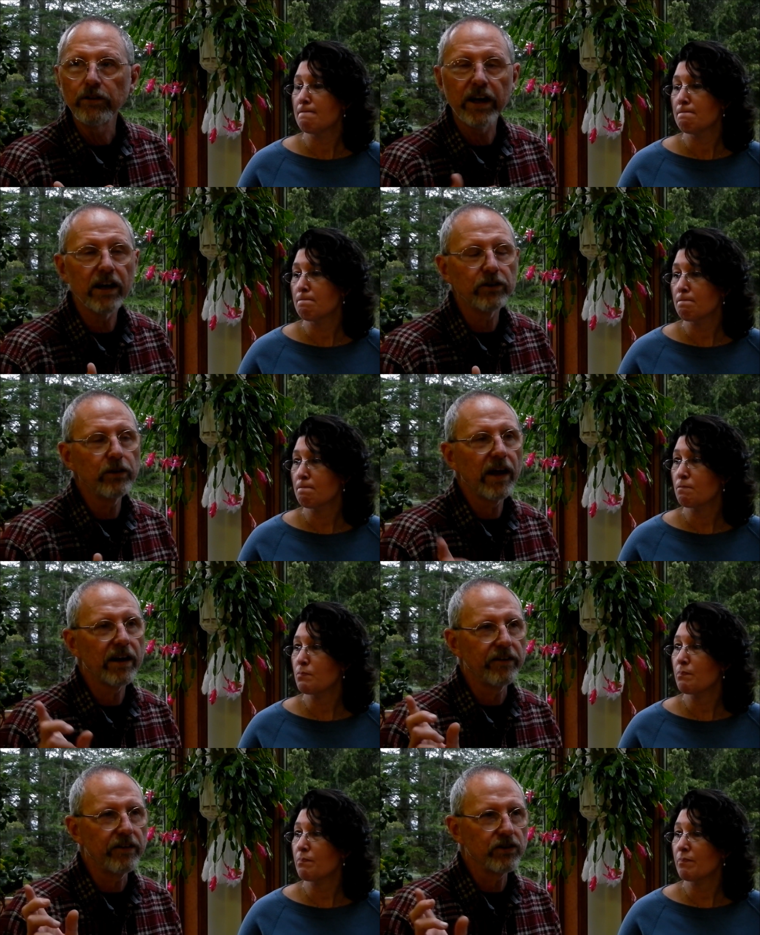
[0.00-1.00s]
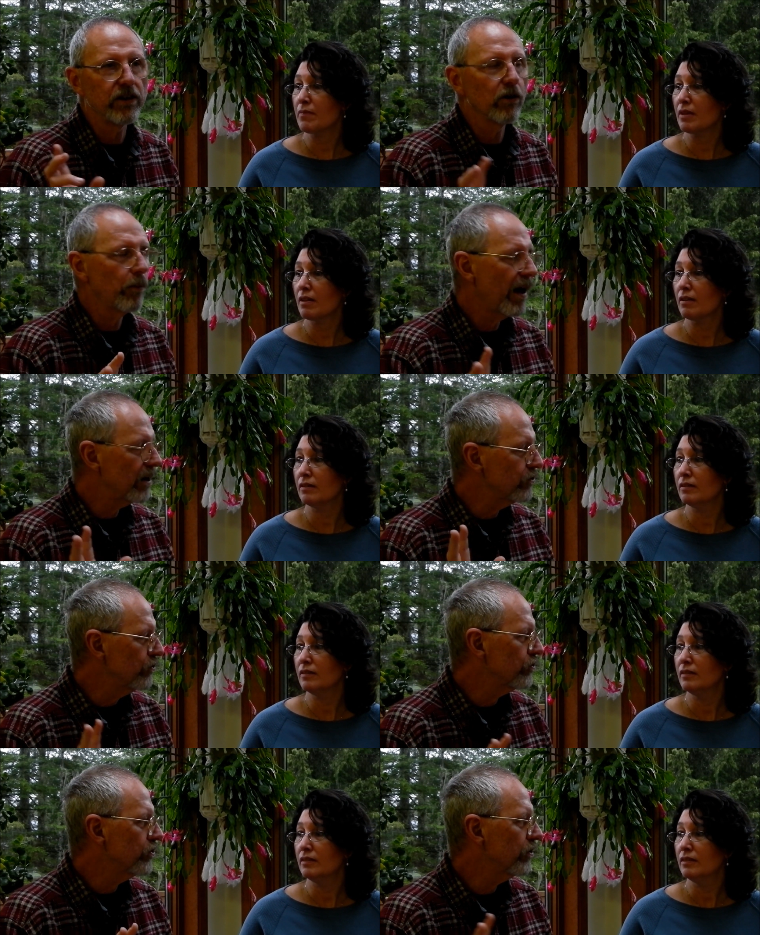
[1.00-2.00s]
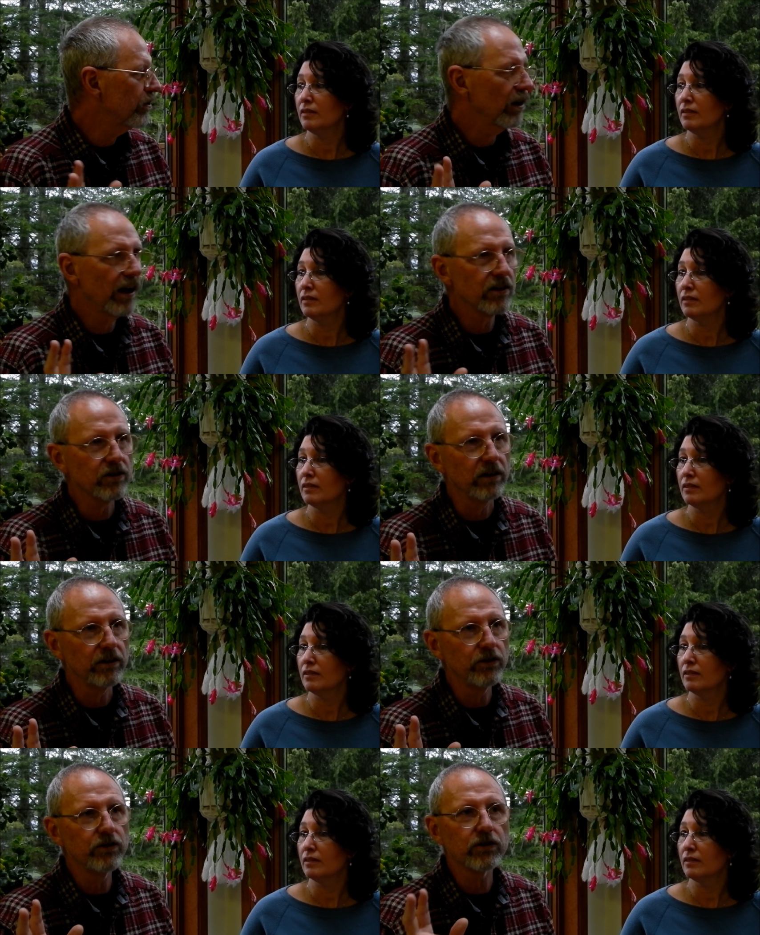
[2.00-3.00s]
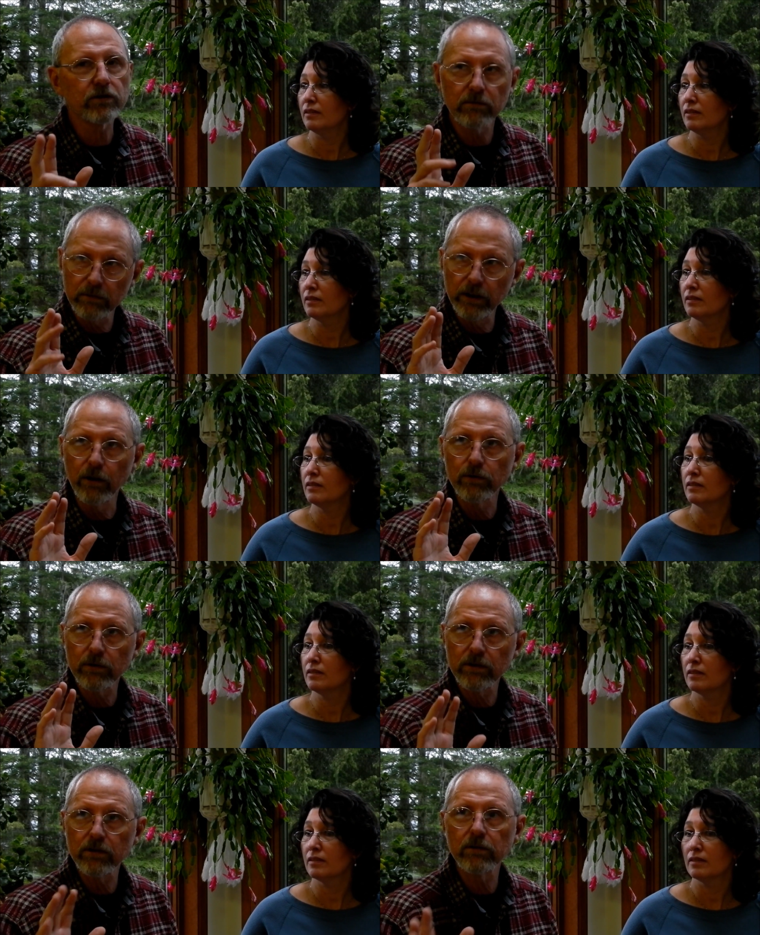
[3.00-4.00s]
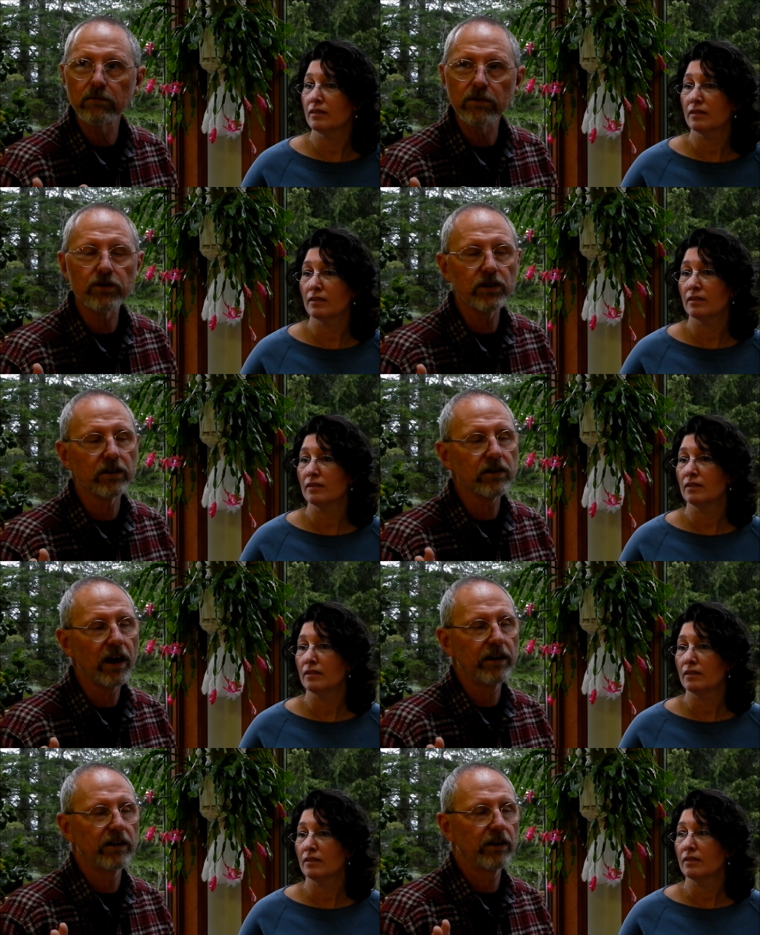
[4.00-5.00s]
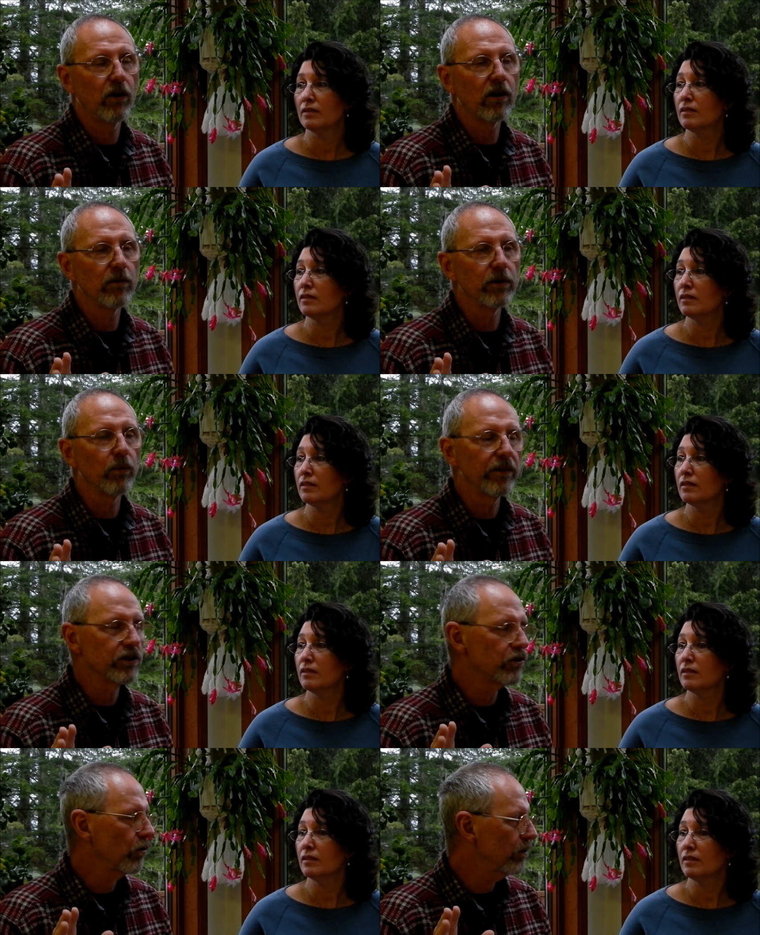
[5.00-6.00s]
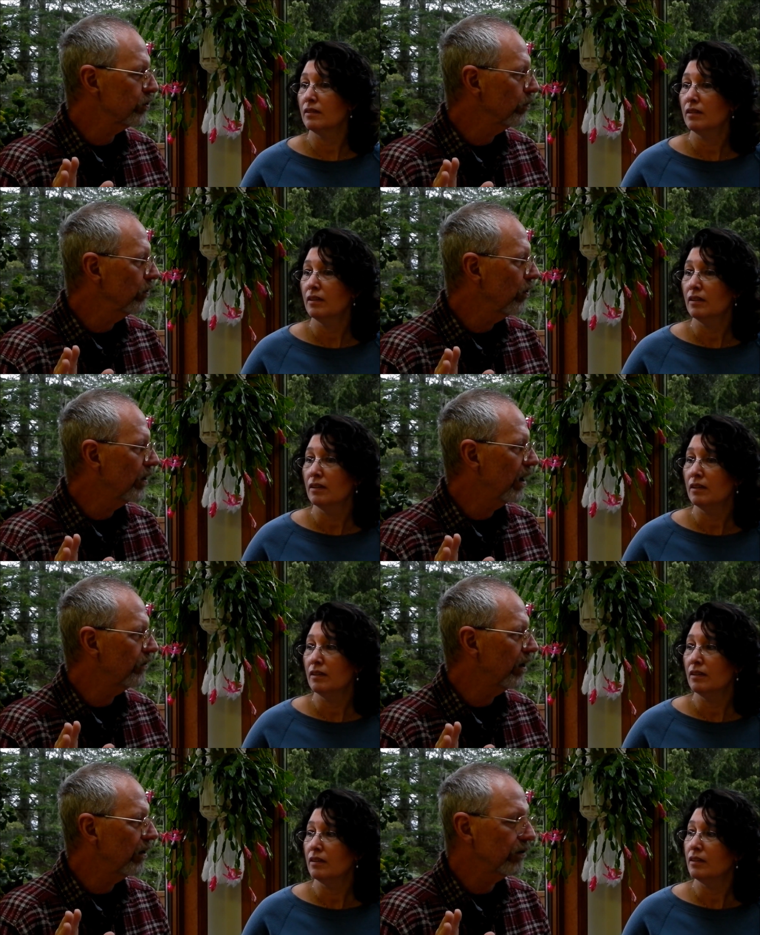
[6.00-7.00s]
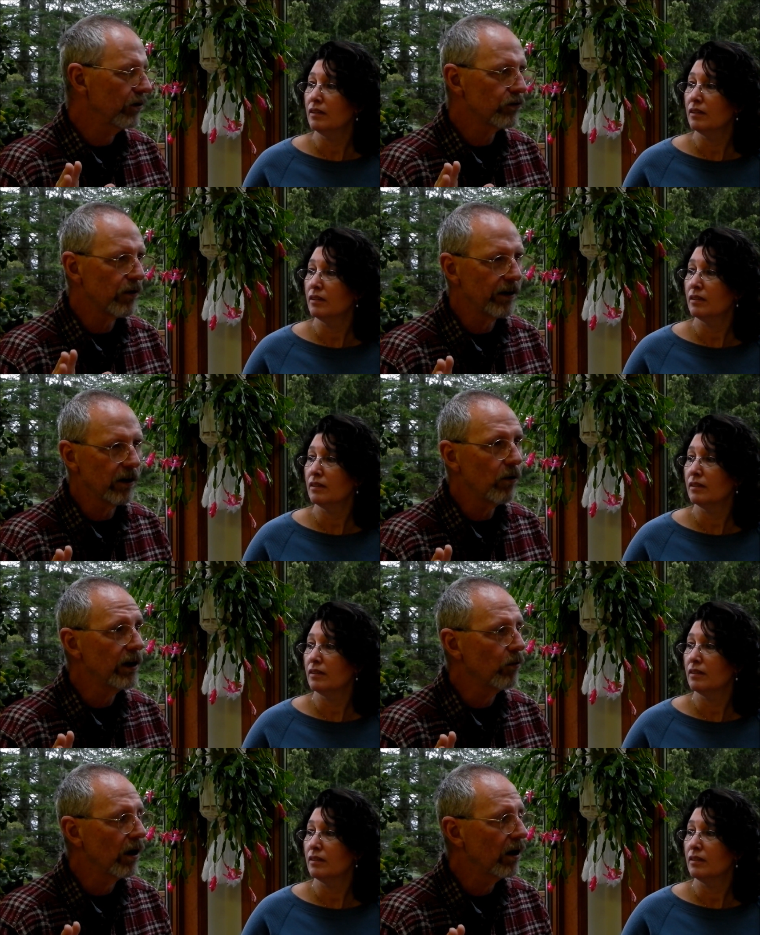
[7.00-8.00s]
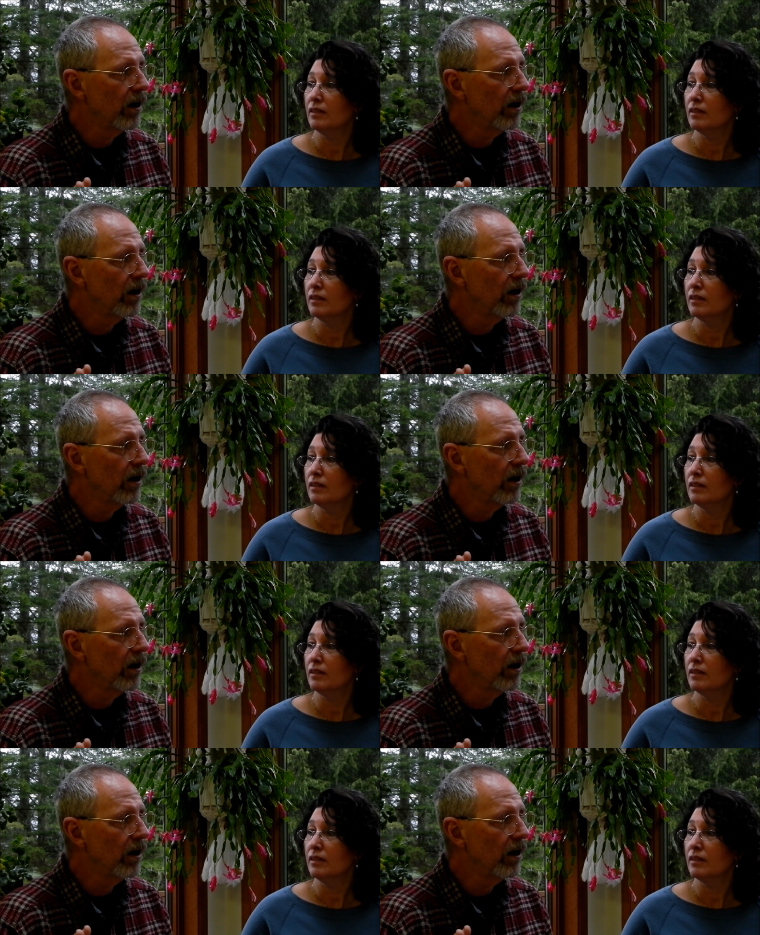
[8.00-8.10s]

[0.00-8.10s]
Speaker 1: you can't do that in these narrow passages here in Alaska. You just, you know, sit tight in harbor when the storms are blowing out there and don't try to go anywhere.